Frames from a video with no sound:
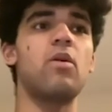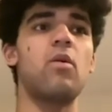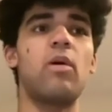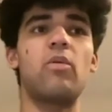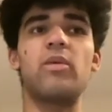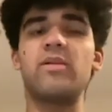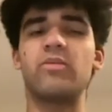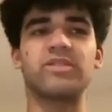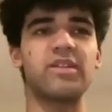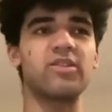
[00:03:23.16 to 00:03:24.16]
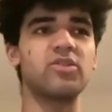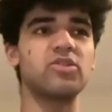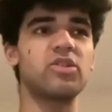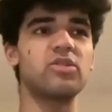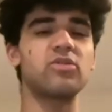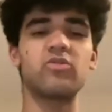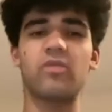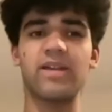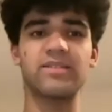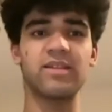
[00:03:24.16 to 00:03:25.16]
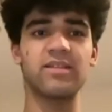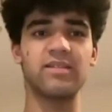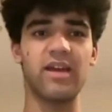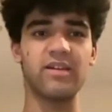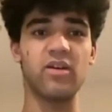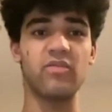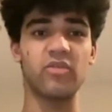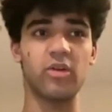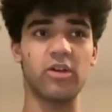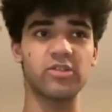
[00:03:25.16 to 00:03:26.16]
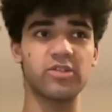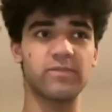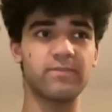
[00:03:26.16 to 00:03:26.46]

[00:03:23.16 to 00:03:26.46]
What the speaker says: While we were sinners, Christ died for us.